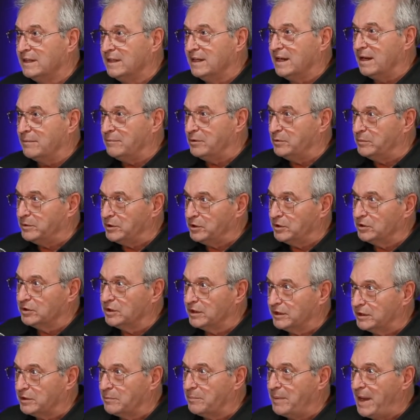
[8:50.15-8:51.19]
I mean, when you look
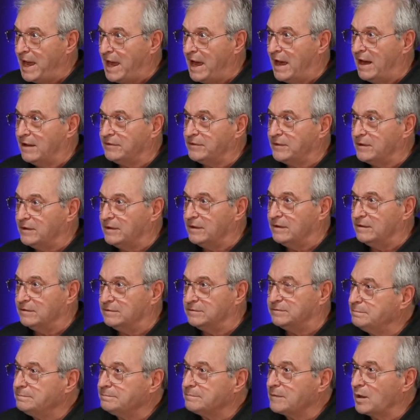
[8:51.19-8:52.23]
at the path of
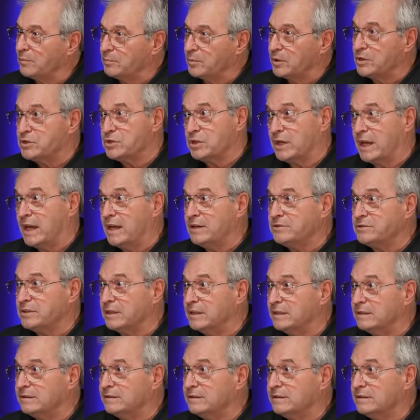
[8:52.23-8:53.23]
appreciation.